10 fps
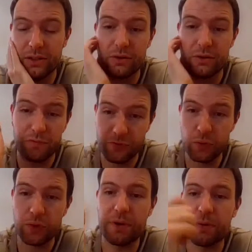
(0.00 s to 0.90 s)
you know, view
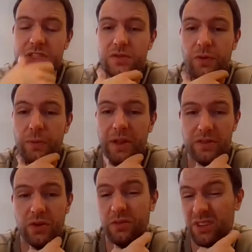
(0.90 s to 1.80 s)
the premises for a month.
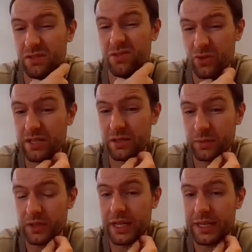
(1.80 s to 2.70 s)
So it's
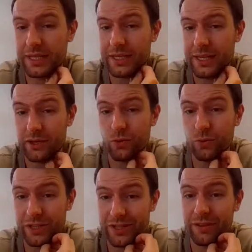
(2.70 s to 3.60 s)
reasonable that you
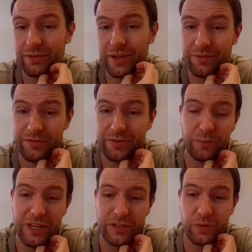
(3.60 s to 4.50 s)
would suffer a full
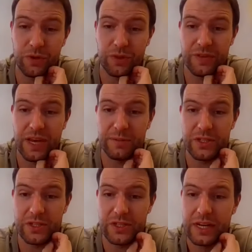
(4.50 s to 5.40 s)
month's worth of
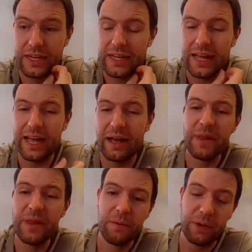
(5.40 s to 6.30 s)
damages.
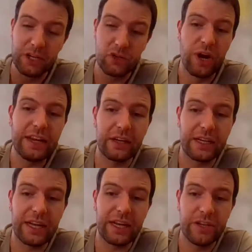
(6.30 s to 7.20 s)
But it's really
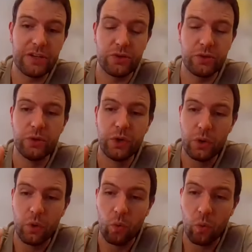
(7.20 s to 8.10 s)
going to come into
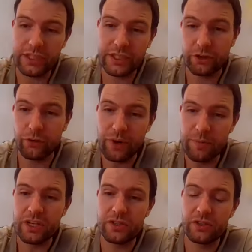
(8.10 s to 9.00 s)
what
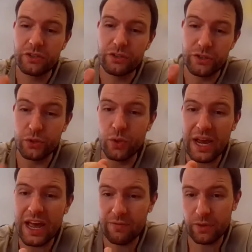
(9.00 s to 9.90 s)
agreement do you
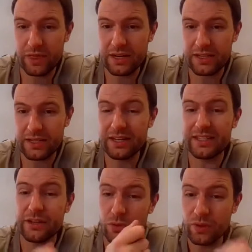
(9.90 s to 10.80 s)
have with that tenant,
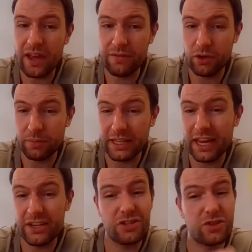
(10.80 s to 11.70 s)
and do they have an
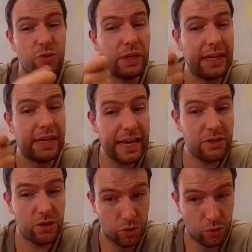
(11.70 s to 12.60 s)
obligation to let
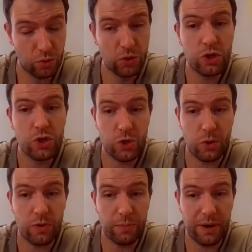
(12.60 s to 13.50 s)
you
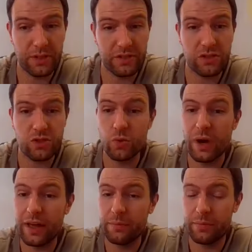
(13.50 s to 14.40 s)
show the premises to
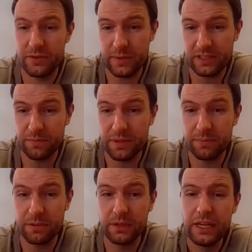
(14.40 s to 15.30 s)
other prospective
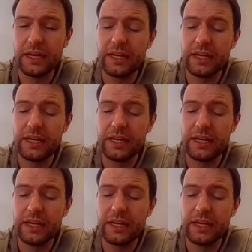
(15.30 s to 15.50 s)
people?